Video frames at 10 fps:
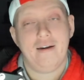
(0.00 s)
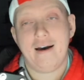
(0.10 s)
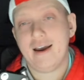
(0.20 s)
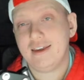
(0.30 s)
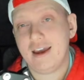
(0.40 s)

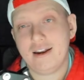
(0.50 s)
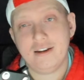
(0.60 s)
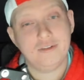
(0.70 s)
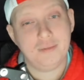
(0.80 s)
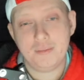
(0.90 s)
I get
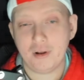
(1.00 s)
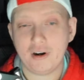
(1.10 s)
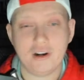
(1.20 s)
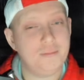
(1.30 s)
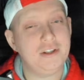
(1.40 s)
it. People are
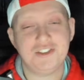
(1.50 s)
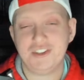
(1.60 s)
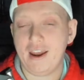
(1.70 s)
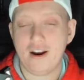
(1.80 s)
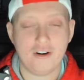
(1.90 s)
going to be
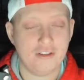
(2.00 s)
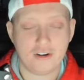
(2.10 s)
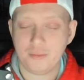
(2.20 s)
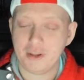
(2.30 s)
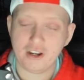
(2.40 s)
scared.
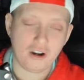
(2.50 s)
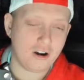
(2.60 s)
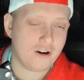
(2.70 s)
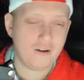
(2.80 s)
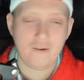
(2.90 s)
They're going to be like,
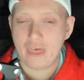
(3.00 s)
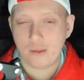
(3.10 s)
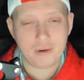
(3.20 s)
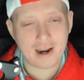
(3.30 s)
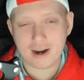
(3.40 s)
oh,
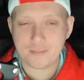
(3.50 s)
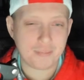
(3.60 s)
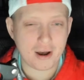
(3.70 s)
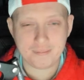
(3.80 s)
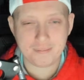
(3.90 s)
we got to
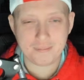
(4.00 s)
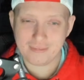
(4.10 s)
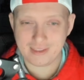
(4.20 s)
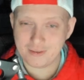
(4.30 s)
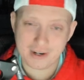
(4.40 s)
bump
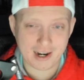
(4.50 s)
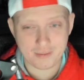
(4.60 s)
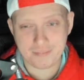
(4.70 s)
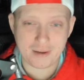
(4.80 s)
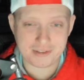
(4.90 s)

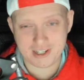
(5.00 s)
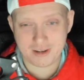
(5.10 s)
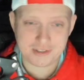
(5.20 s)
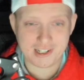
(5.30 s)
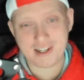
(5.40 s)

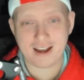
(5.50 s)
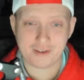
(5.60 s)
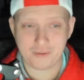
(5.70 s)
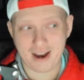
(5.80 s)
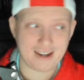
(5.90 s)
CMC down
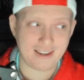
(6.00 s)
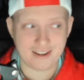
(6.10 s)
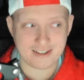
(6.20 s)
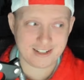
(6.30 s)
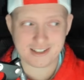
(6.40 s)
the
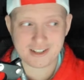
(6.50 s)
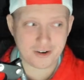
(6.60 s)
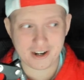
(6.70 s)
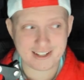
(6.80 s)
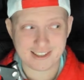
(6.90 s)
rankings because he's
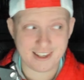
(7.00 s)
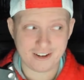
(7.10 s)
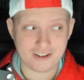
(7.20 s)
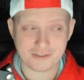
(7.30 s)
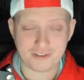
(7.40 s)
going against the
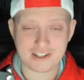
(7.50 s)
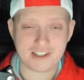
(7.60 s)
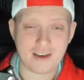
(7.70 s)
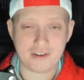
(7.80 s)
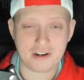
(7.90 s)
Eagles front
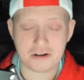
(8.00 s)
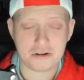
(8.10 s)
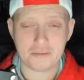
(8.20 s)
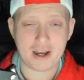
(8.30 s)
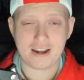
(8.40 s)
7.
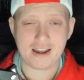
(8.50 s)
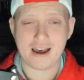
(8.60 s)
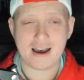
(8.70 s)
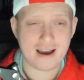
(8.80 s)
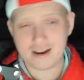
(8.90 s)
Oh, my
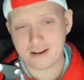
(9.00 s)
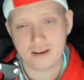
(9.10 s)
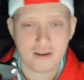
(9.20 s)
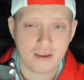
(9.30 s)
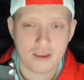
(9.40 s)
God.
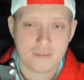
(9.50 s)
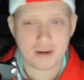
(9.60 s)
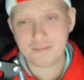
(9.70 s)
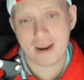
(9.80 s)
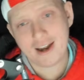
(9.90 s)

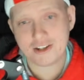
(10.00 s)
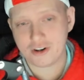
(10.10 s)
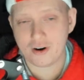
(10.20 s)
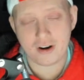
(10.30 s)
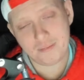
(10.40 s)
My panties
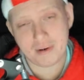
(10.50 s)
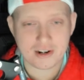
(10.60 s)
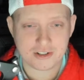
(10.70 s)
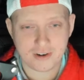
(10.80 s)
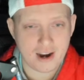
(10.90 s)
are on a
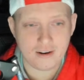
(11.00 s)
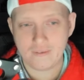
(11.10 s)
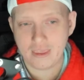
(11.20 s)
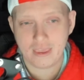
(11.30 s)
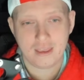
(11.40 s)
bunch, right?
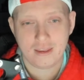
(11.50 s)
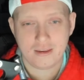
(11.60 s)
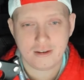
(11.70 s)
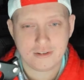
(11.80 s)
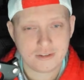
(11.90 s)

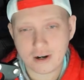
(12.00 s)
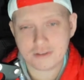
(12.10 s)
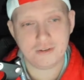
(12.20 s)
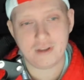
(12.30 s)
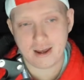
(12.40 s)

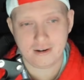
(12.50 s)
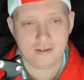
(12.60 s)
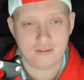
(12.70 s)
Don't do that.